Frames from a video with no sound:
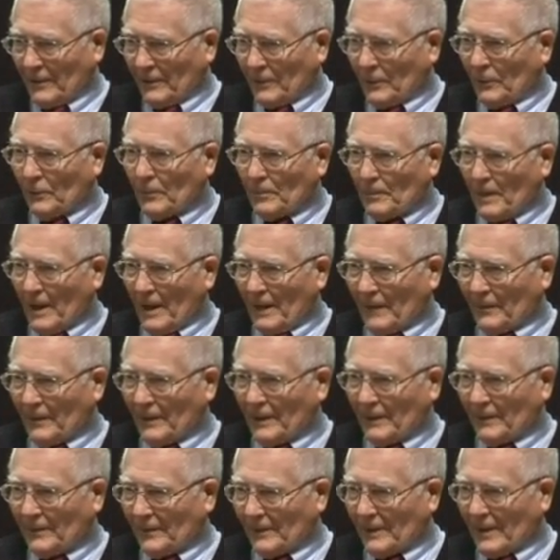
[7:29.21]
knew
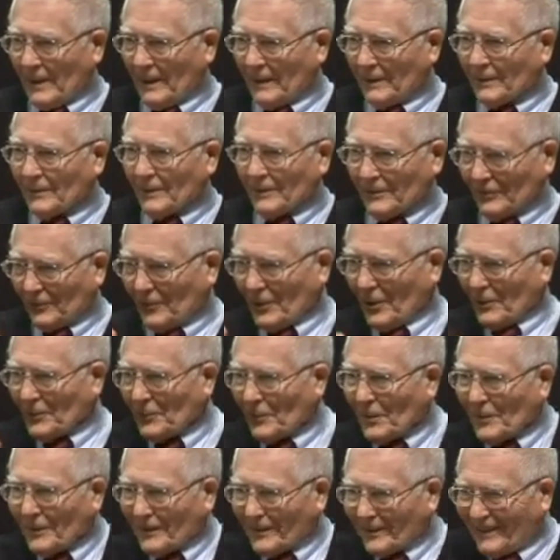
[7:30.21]
about these things, as
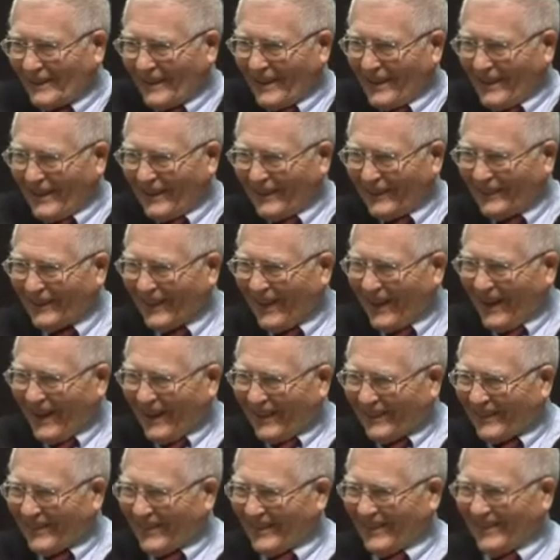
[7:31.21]
John would know,
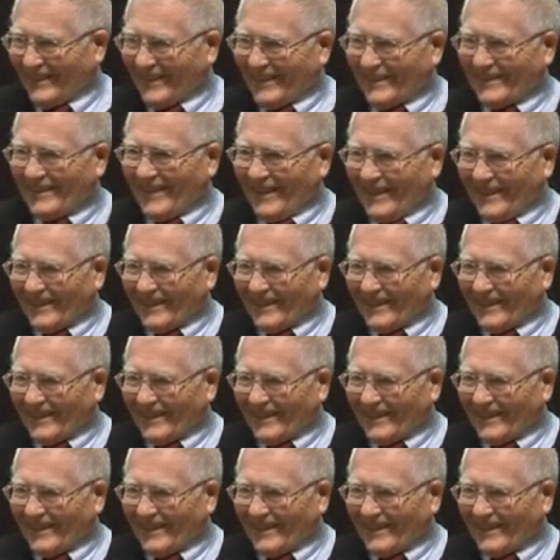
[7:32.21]
that